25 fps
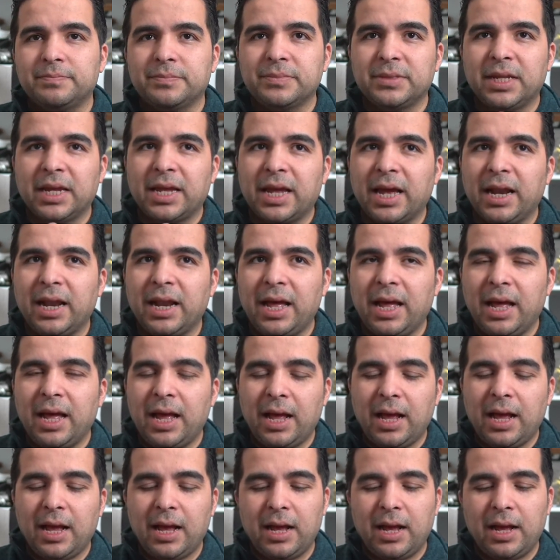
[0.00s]
they kind
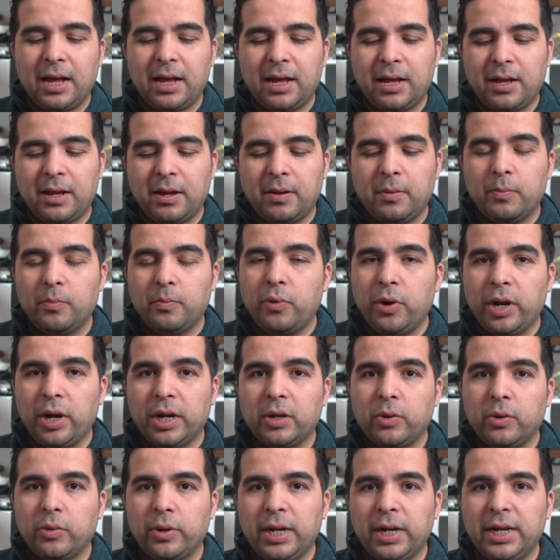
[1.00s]
of
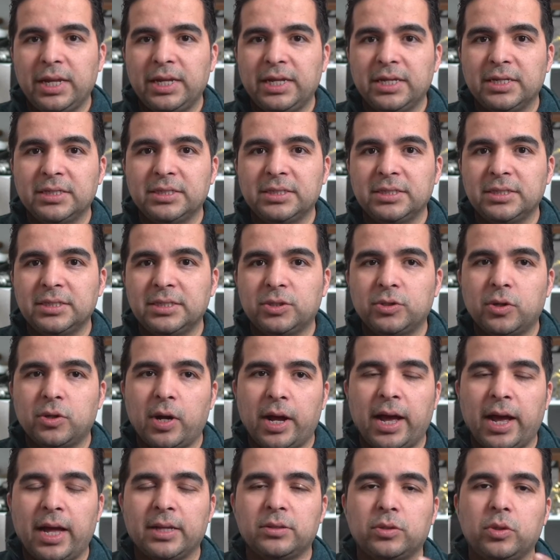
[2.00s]
break really easy. So I
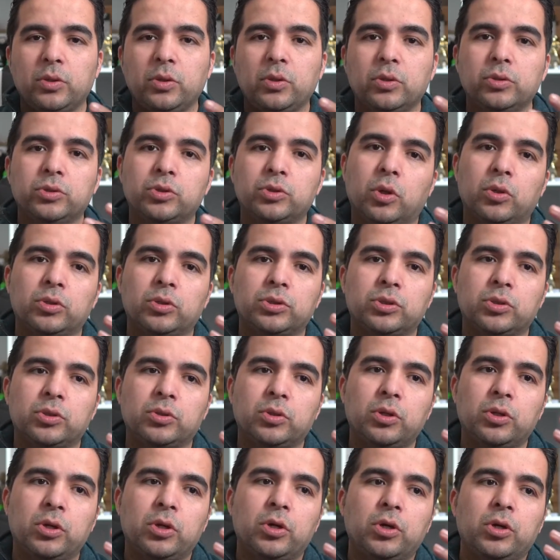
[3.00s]
had to use
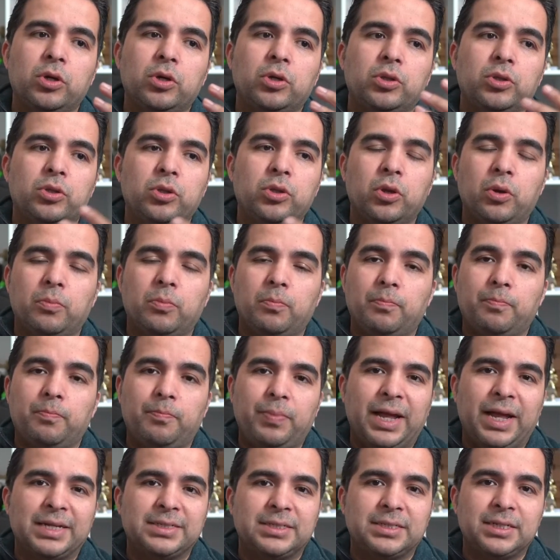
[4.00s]
also the
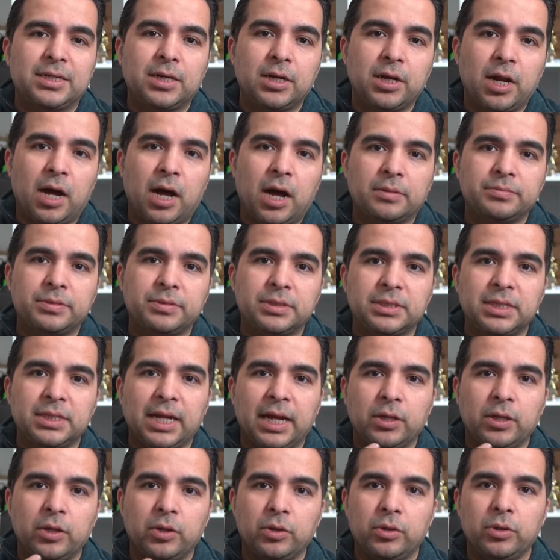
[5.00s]
plastic gloves
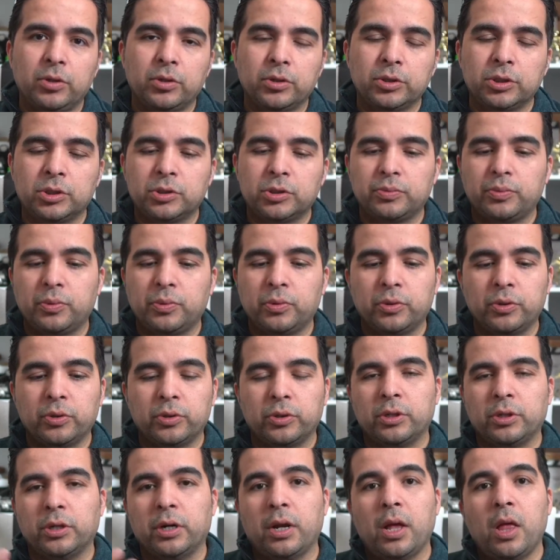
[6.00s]
that you use
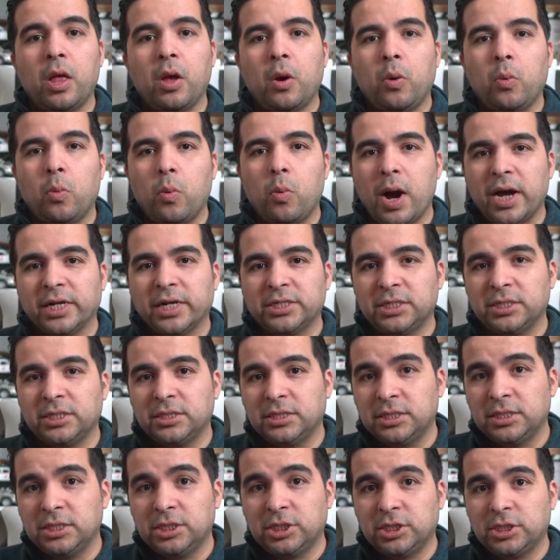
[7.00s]
for
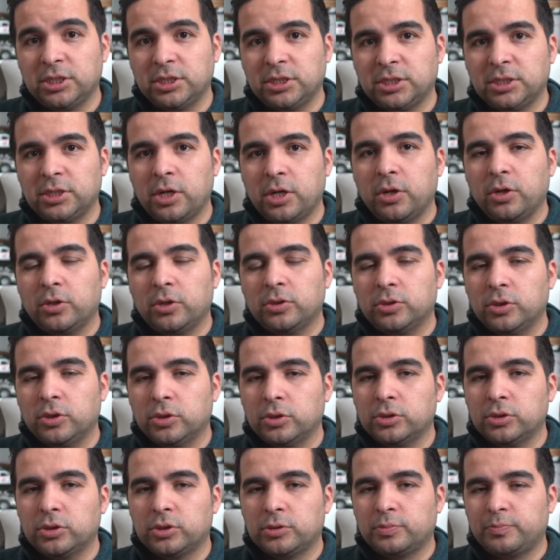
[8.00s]
washing dishes.
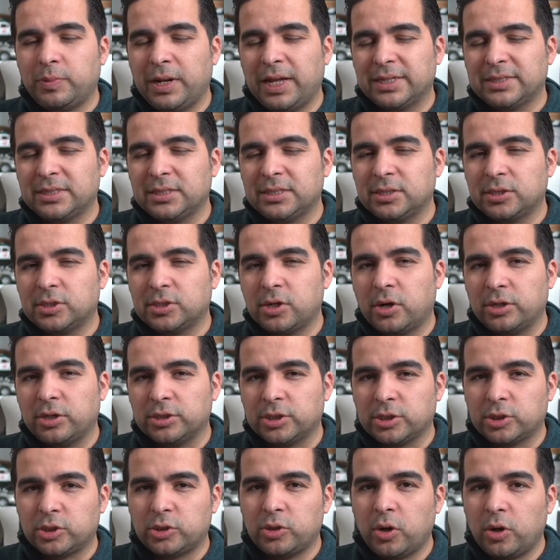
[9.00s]
Those plastics are
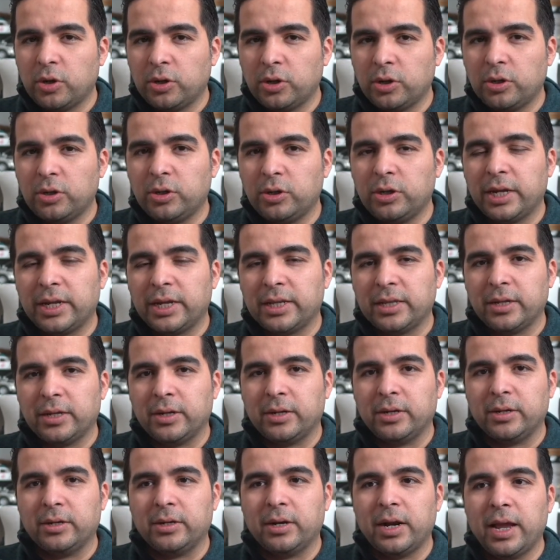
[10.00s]
stronger and
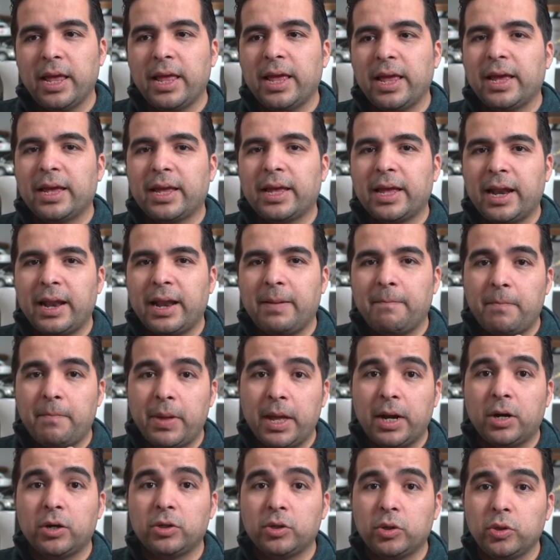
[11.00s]
they're kind of
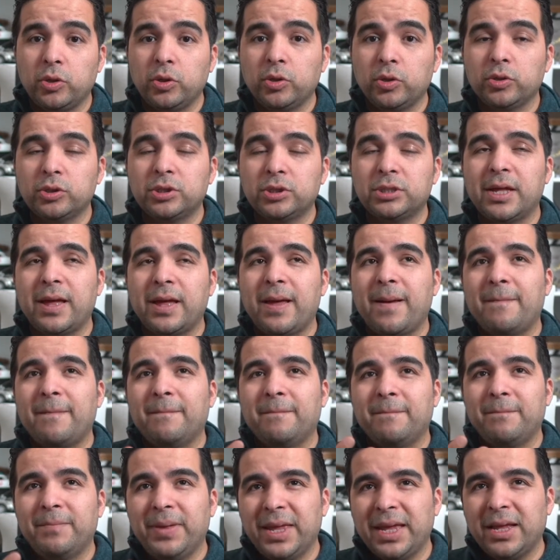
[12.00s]
better to use
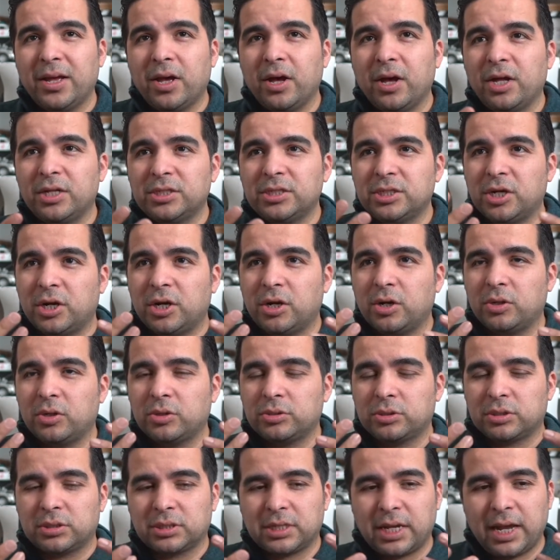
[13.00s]
because
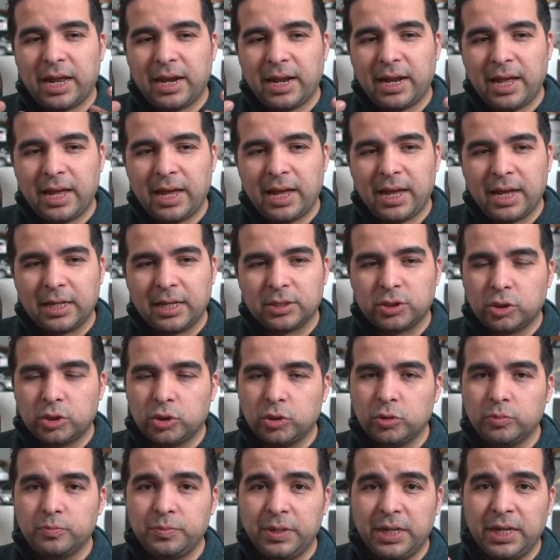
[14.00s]
they're kind of
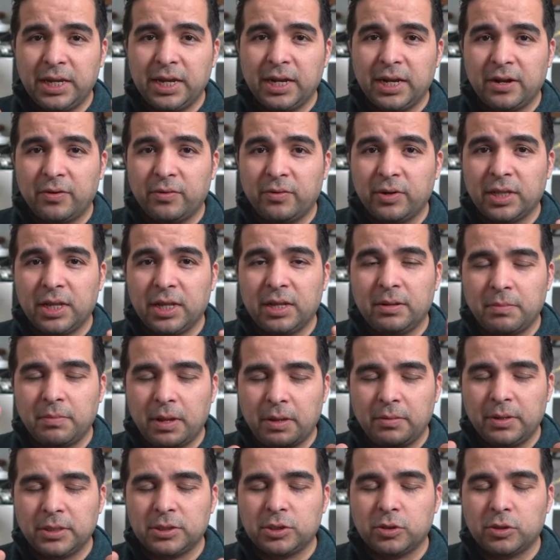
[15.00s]
too big and everything.
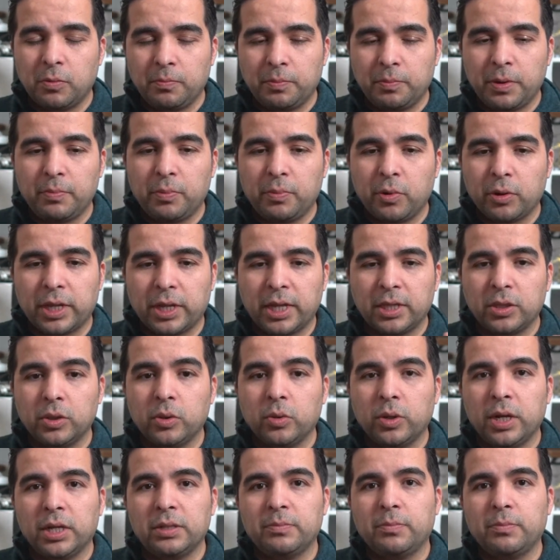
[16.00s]
Maybe some people can
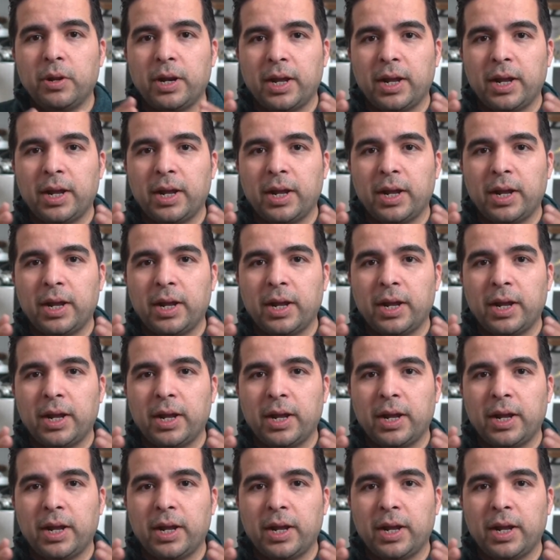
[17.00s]
do it, but